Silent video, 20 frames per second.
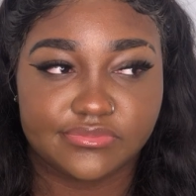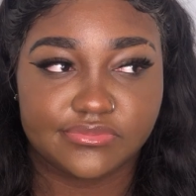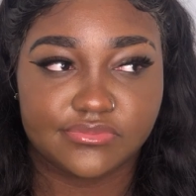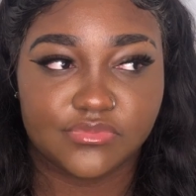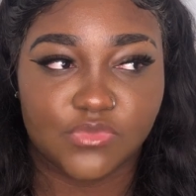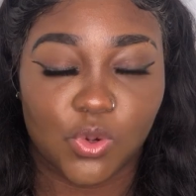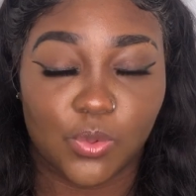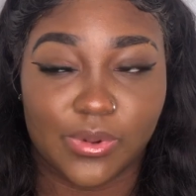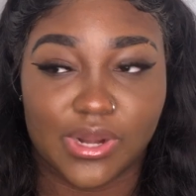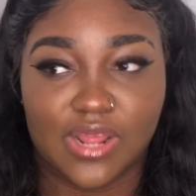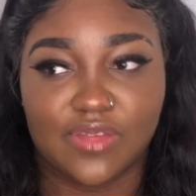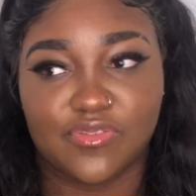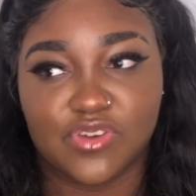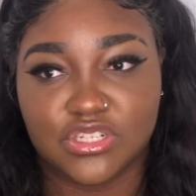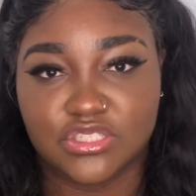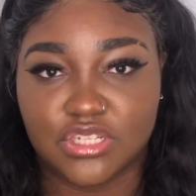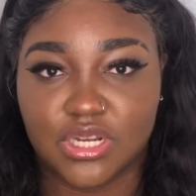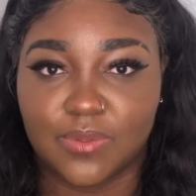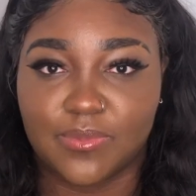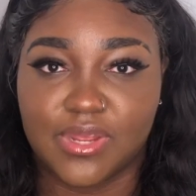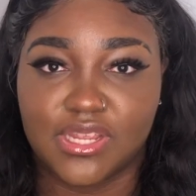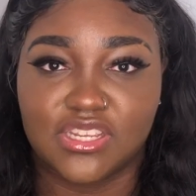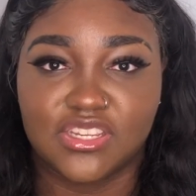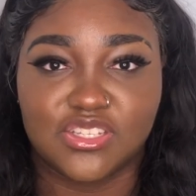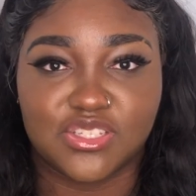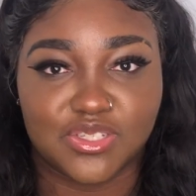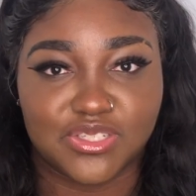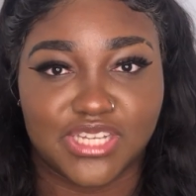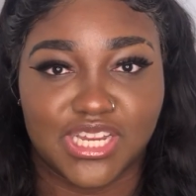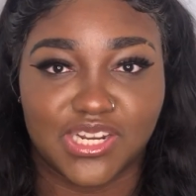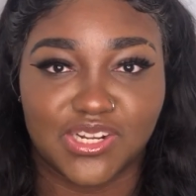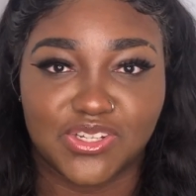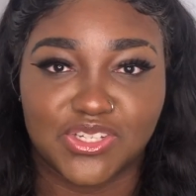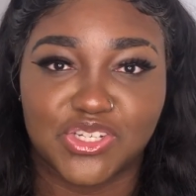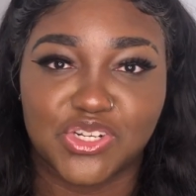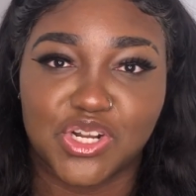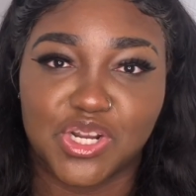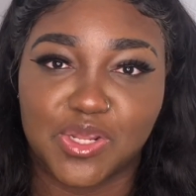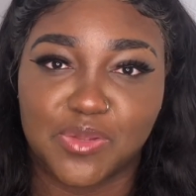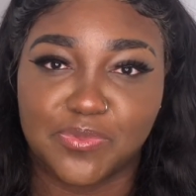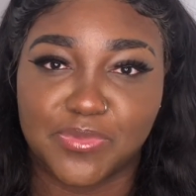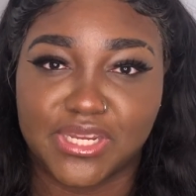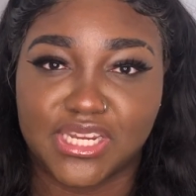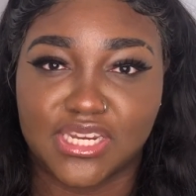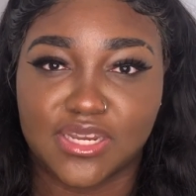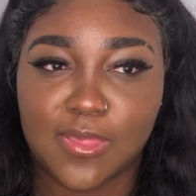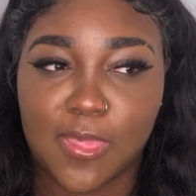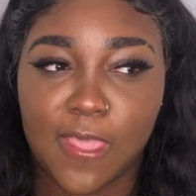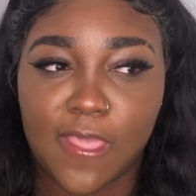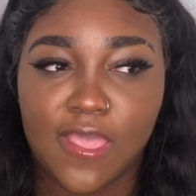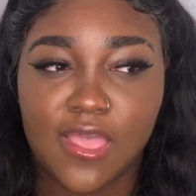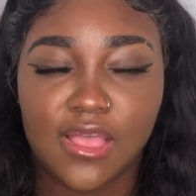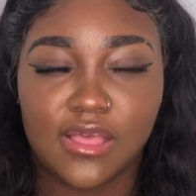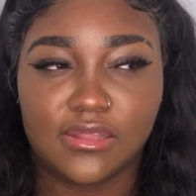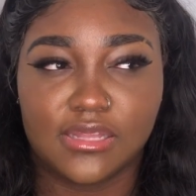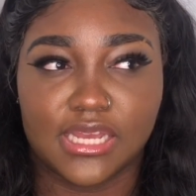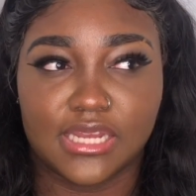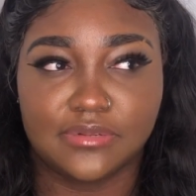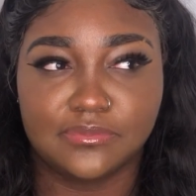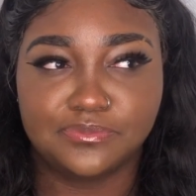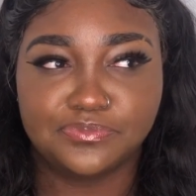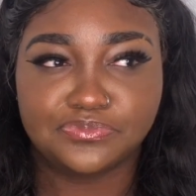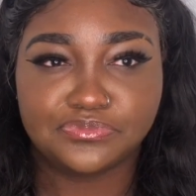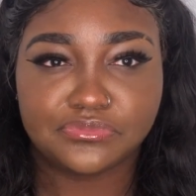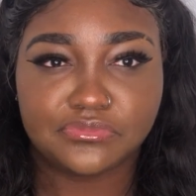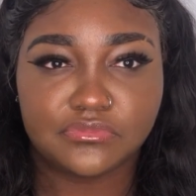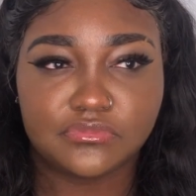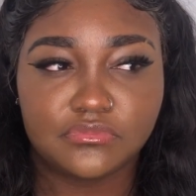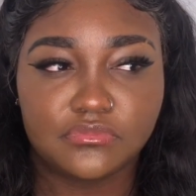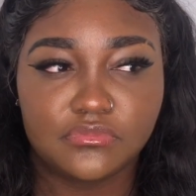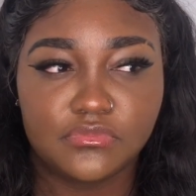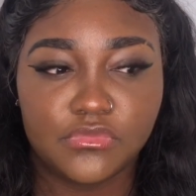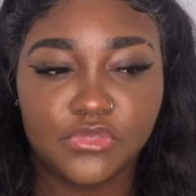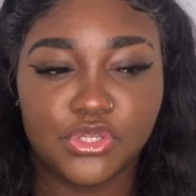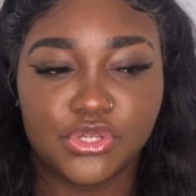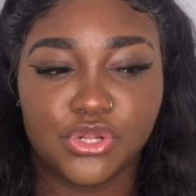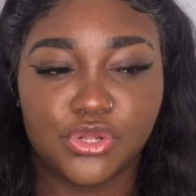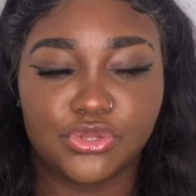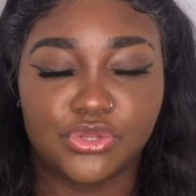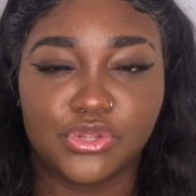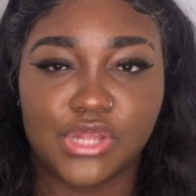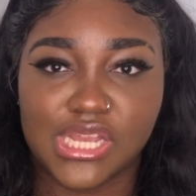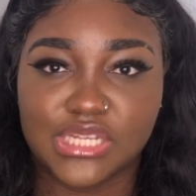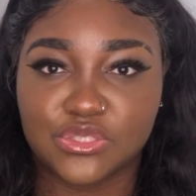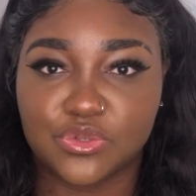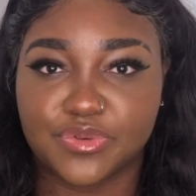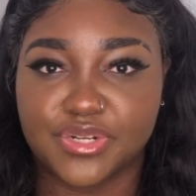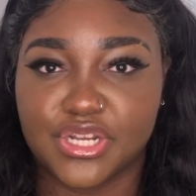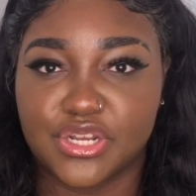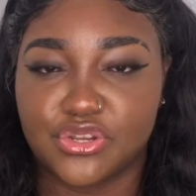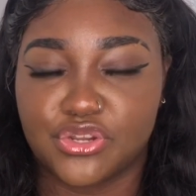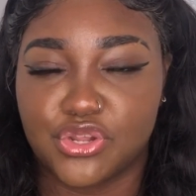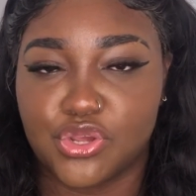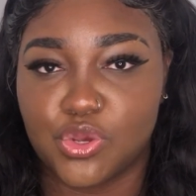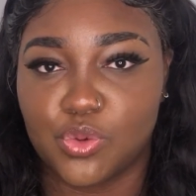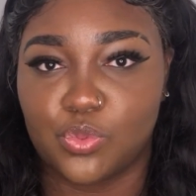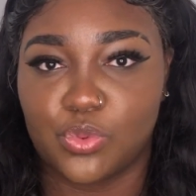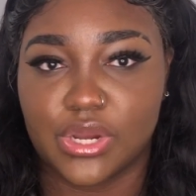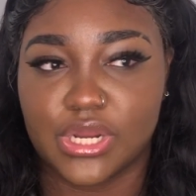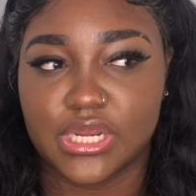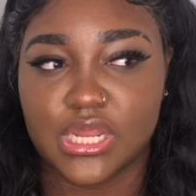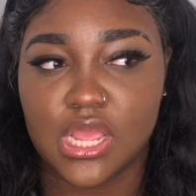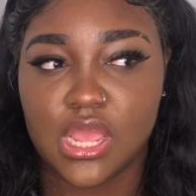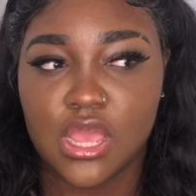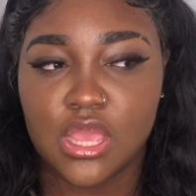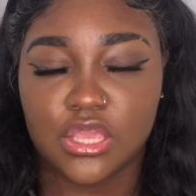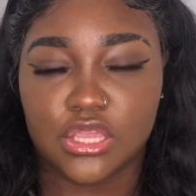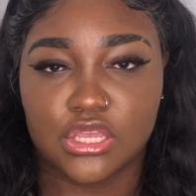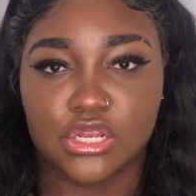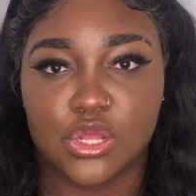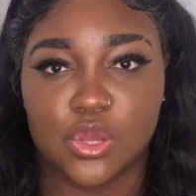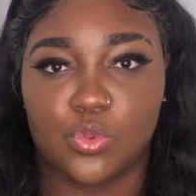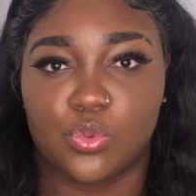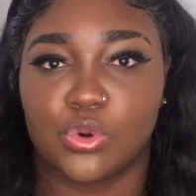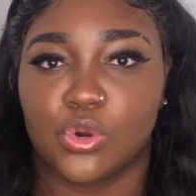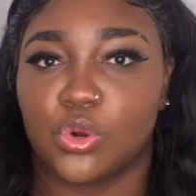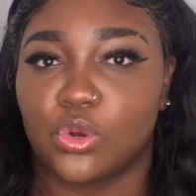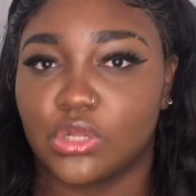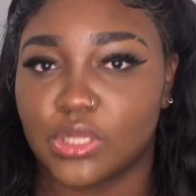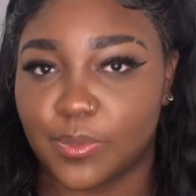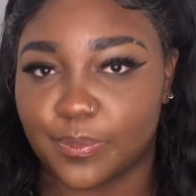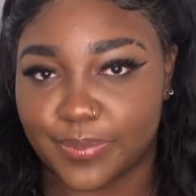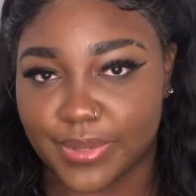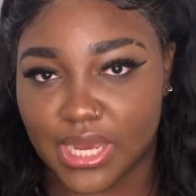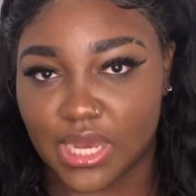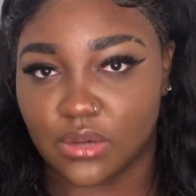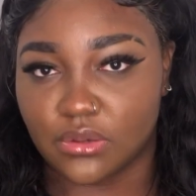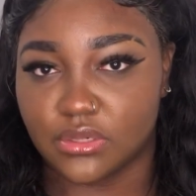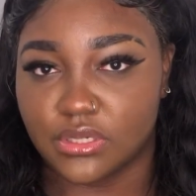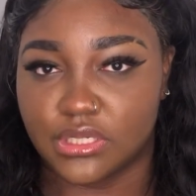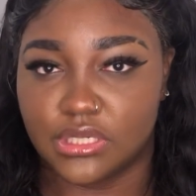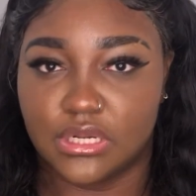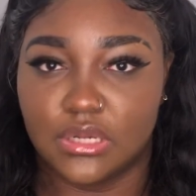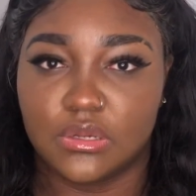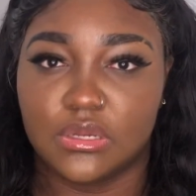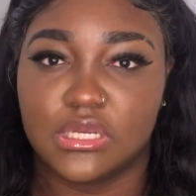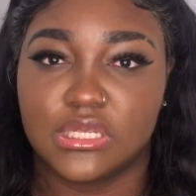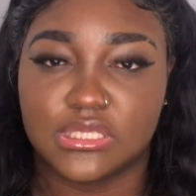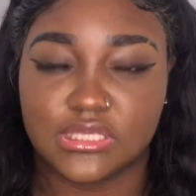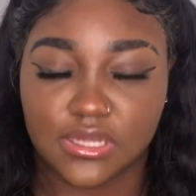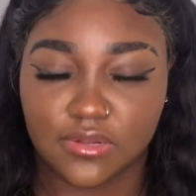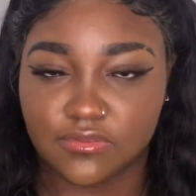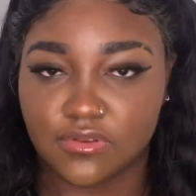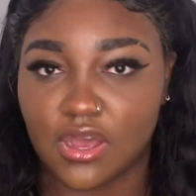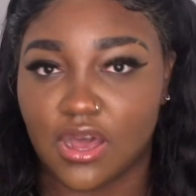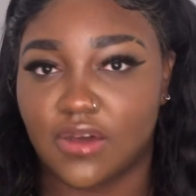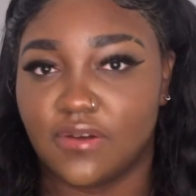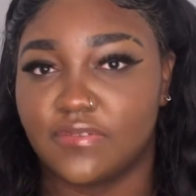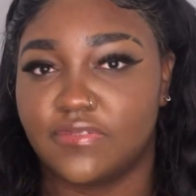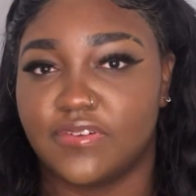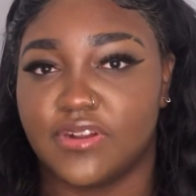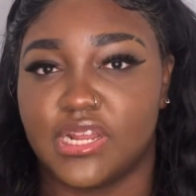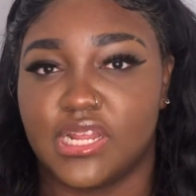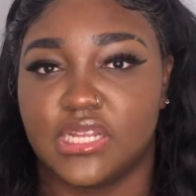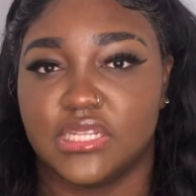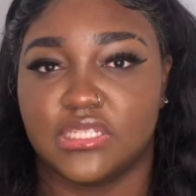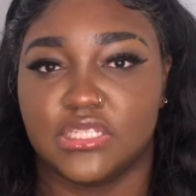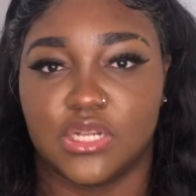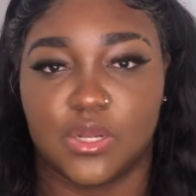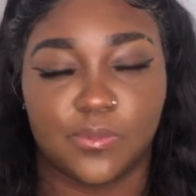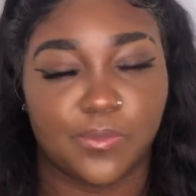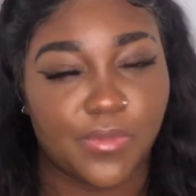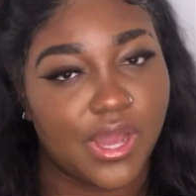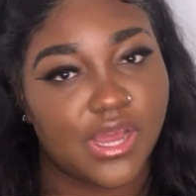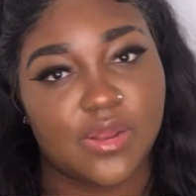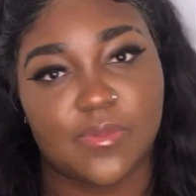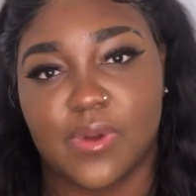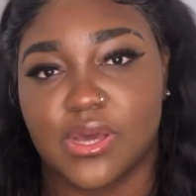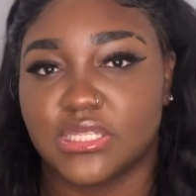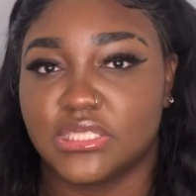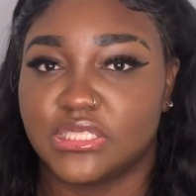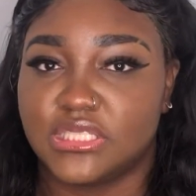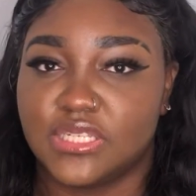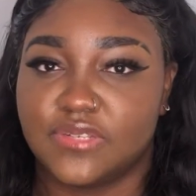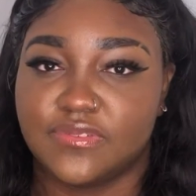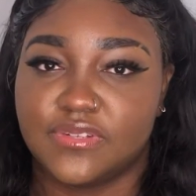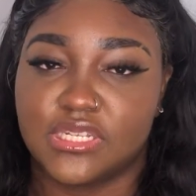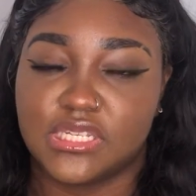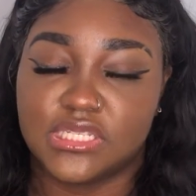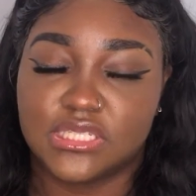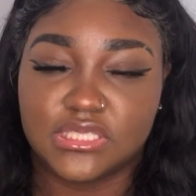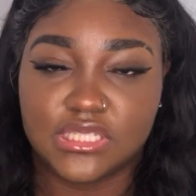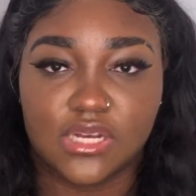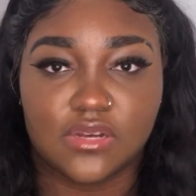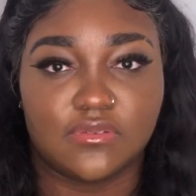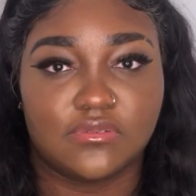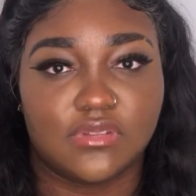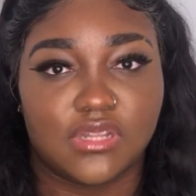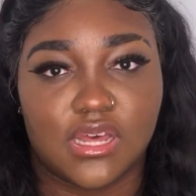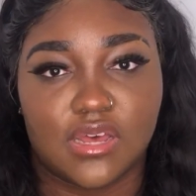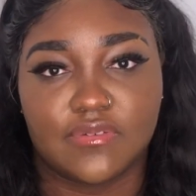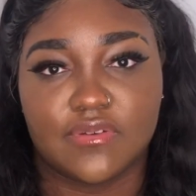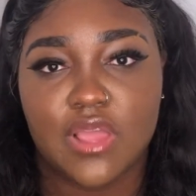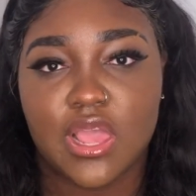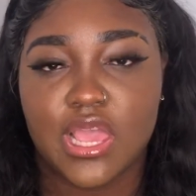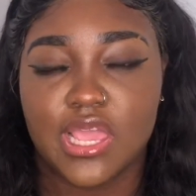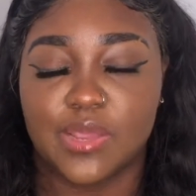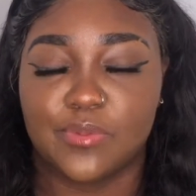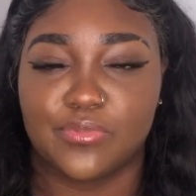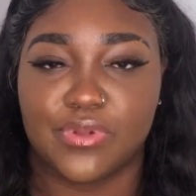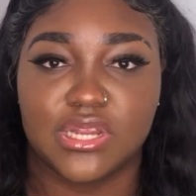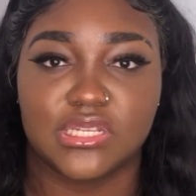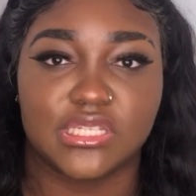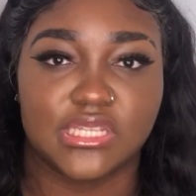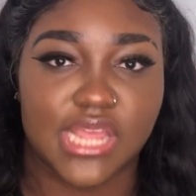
or when I first started my YouTube channel. You know what I mean? Like, you know, you guys already know what we're all about, self-confidence, body positivity, self-love, embracing